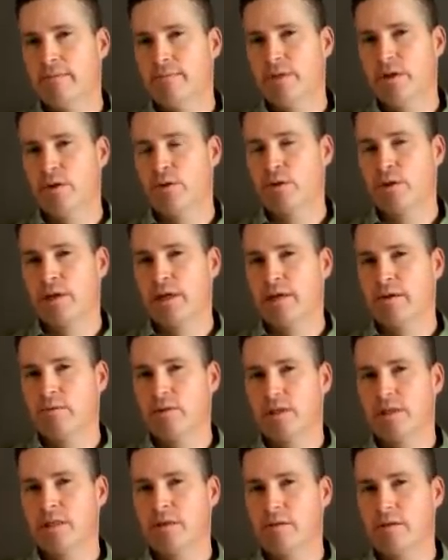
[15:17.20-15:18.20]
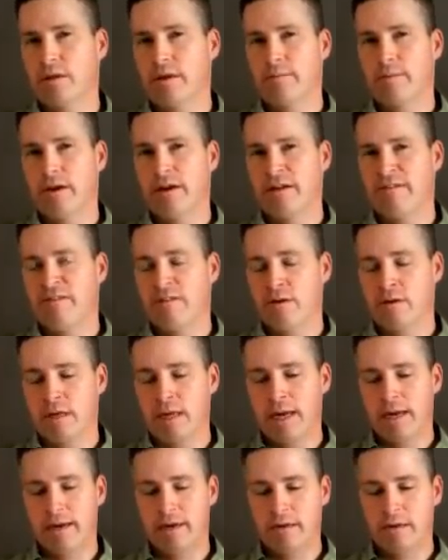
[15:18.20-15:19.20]
The north end was sealed up by
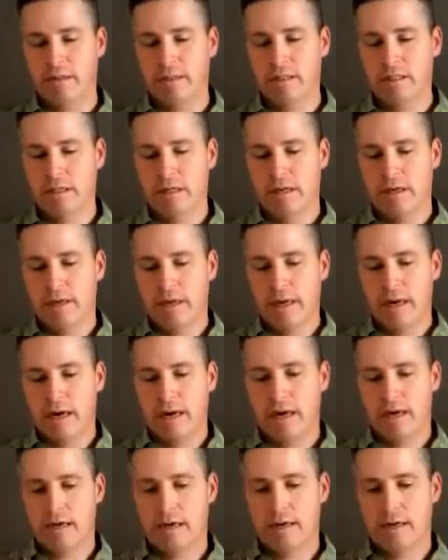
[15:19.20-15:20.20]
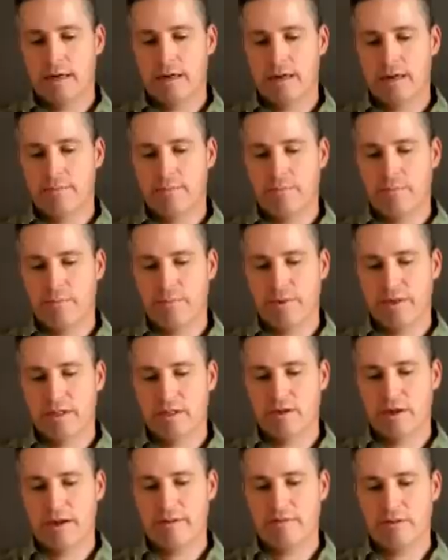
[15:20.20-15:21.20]
volcanoes. You
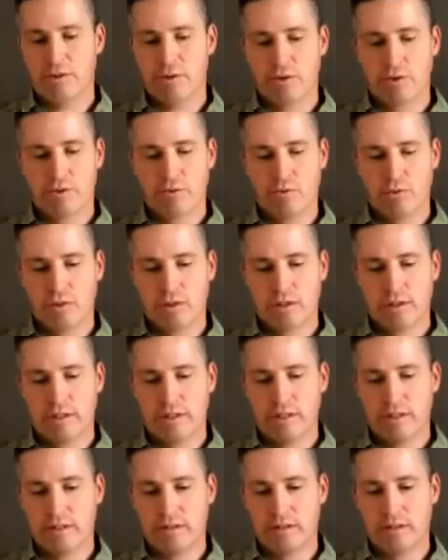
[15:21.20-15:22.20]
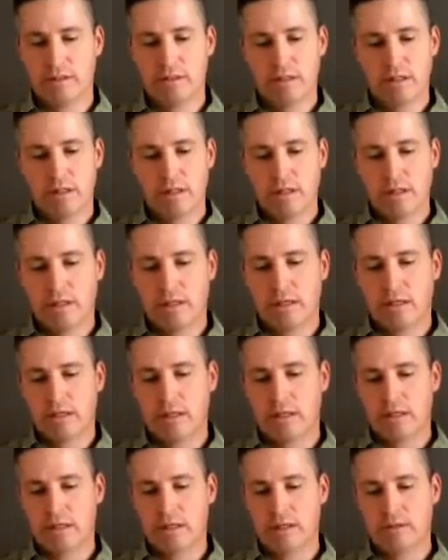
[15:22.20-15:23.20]
travel northward, there's
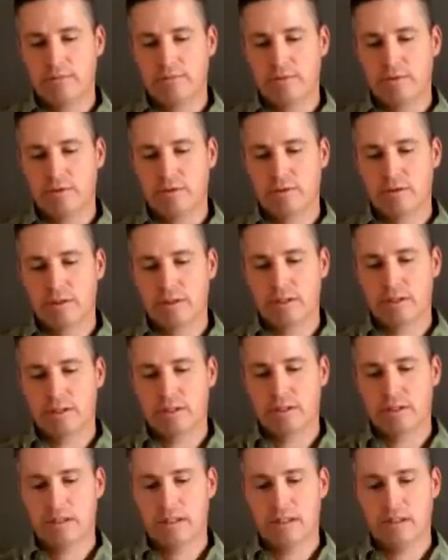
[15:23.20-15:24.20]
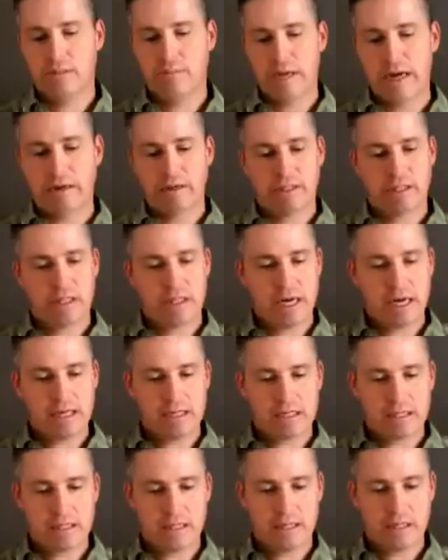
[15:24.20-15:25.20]
let's see, Mount
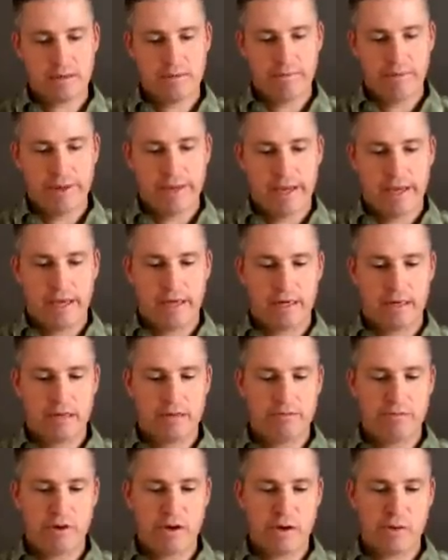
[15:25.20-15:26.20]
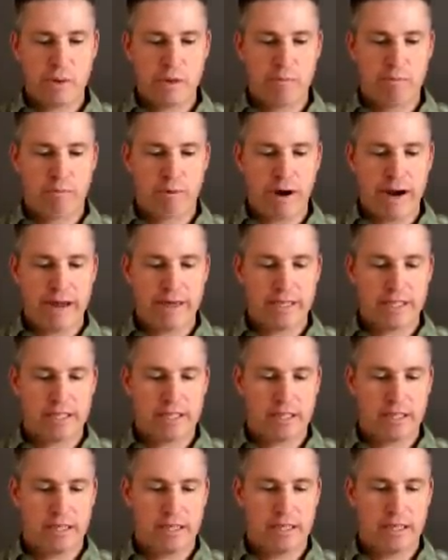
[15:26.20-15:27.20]
Shasta, and it could very well
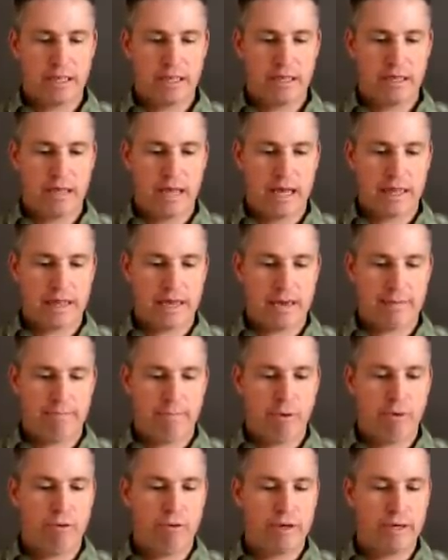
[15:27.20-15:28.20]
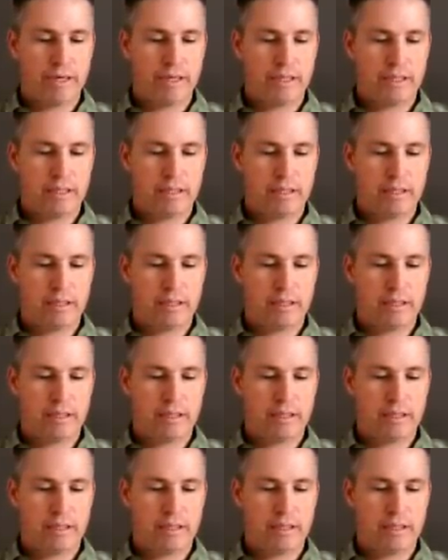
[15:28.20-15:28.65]
branch at that point.